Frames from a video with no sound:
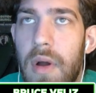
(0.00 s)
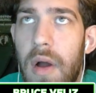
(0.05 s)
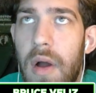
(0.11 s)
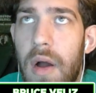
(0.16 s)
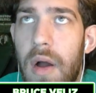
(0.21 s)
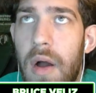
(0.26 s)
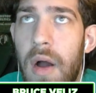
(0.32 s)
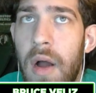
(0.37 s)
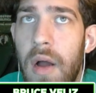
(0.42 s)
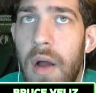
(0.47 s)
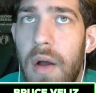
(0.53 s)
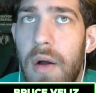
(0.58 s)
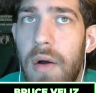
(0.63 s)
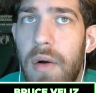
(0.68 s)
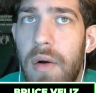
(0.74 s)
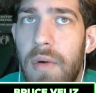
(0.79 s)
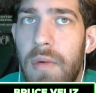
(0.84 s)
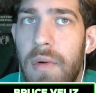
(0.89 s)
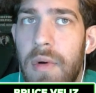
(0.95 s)
Uh
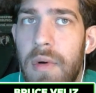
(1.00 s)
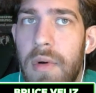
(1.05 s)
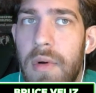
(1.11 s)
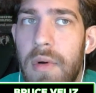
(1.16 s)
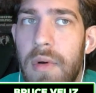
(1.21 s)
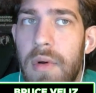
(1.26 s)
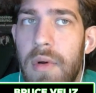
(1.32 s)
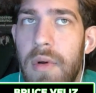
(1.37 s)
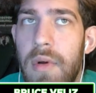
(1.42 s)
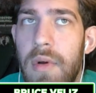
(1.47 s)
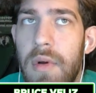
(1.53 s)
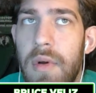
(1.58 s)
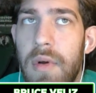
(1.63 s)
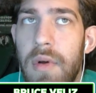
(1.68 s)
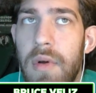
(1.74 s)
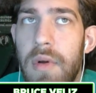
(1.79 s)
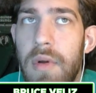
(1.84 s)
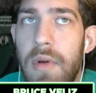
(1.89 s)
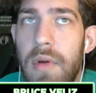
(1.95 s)
oh.
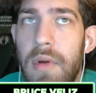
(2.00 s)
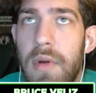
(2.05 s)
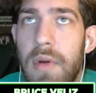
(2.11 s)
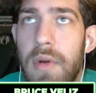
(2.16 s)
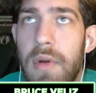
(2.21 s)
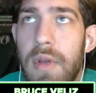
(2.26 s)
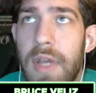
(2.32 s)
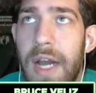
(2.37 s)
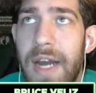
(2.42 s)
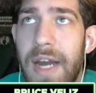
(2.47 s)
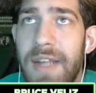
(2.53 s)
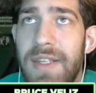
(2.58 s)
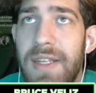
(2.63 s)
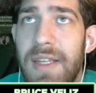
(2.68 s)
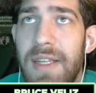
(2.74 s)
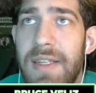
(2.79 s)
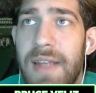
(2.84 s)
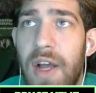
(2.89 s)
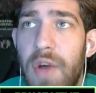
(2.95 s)
Giannis
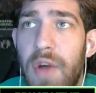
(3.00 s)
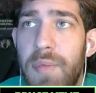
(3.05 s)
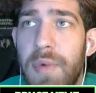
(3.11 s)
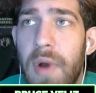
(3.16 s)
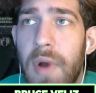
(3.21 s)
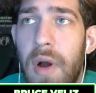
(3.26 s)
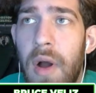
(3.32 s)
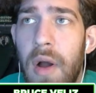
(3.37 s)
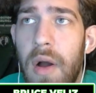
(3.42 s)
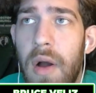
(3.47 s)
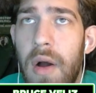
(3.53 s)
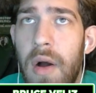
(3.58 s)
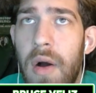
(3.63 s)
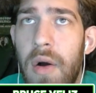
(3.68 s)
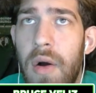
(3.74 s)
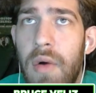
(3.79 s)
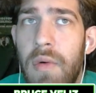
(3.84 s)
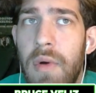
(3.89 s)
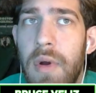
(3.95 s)
needs help. Uh
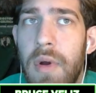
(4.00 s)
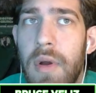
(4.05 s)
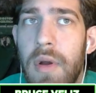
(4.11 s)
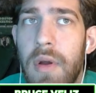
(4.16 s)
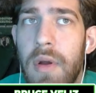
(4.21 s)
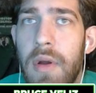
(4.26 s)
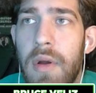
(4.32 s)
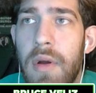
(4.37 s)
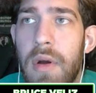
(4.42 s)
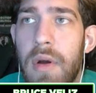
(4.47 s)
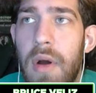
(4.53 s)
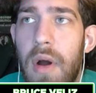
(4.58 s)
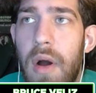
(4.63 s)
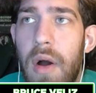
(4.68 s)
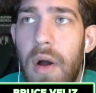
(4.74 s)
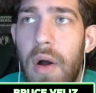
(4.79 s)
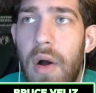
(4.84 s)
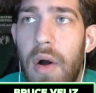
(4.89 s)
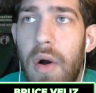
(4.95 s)
oh.
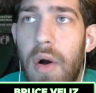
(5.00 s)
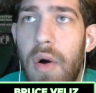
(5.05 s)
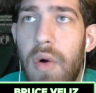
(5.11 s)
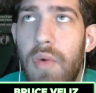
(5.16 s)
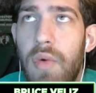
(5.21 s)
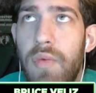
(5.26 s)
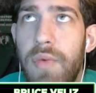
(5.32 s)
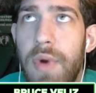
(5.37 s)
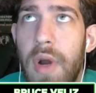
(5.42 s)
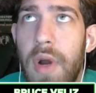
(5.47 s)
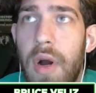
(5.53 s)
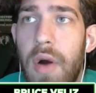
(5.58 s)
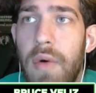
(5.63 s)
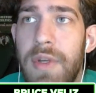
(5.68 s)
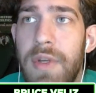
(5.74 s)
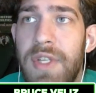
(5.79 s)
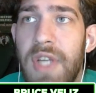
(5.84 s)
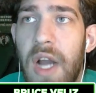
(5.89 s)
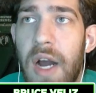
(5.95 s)
Oh no.
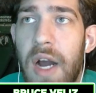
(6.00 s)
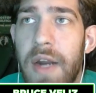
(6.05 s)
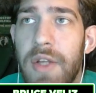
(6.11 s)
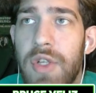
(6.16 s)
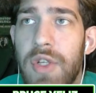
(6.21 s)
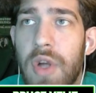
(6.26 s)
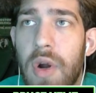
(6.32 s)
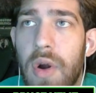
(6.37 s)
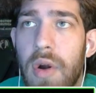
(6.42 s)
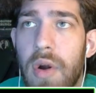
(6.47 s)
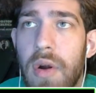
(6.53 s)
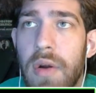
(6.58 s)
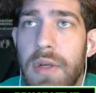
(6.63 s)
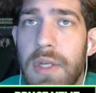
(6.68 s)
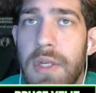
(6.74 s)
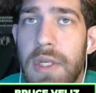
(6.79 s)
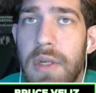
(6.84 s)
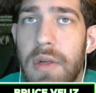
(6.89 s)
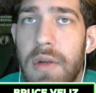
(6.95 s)
Is Giannis
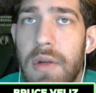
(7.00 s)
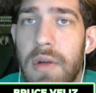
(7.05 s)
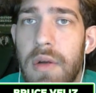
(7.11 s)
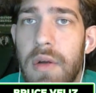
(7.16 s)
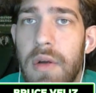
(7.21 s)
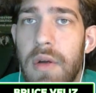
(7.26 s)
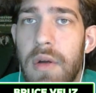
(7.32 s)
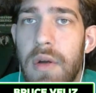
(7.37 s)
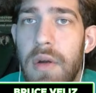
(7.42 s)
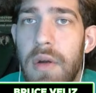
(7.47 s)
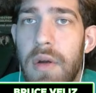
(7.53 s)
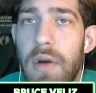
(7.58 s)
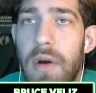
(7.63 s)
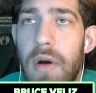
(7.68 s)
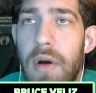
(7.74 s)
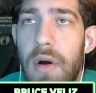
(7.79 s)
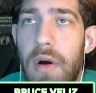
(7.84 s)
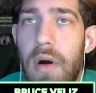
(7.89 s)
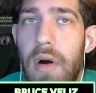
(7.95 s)
hurt?
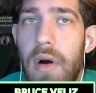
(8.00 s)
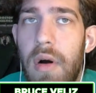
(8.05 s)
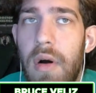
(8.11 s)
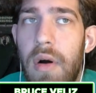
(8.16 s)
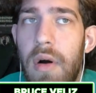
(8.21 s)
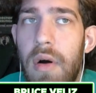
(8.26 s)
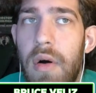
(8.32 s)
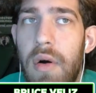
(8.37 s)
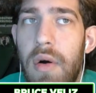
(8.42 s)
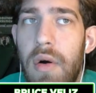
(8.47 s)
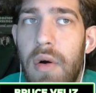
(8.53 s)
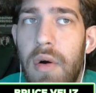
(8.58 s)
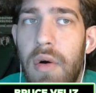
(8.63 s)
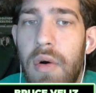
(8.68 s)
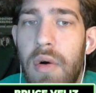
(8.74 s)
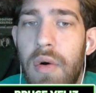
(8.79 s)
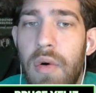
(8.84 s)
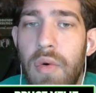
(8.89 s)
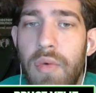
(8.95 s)

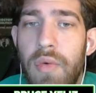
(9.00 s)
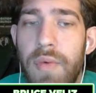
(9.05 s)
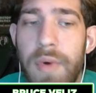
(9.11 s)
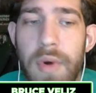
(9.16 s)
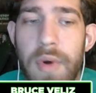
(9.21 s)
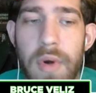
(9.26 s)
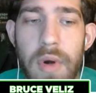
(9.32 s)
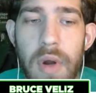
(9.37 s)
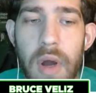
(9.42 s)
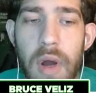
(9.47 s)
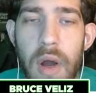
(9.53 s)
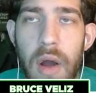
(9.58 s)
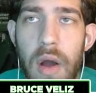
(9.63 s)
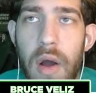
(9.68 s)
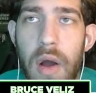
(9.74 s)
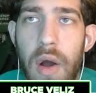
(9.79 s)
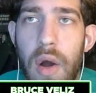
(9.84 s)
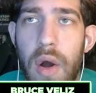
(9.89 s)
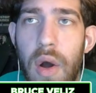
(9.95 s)
Oh
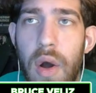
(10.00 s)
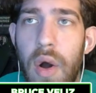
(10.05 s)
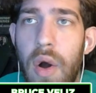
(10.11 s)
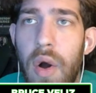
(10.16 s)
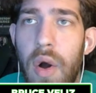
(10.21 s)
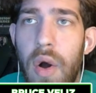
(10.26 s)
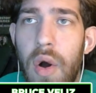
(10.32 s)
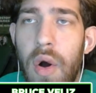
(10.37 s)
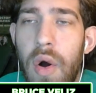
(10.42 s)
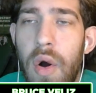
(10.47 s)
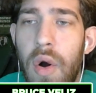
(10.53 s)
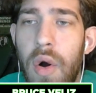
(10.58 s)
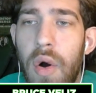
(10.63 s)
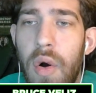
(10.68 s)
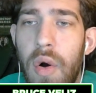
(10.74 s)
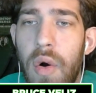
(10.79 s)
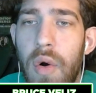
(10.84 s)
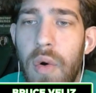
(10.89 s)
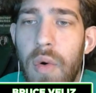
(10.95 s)

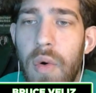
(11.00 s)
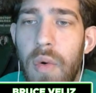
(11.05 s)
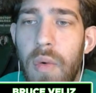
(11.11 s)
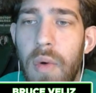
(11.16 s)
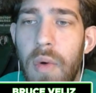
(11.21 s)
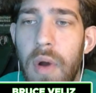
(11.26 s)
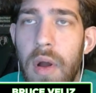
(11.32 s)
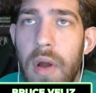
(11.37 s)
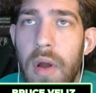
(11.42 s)
no.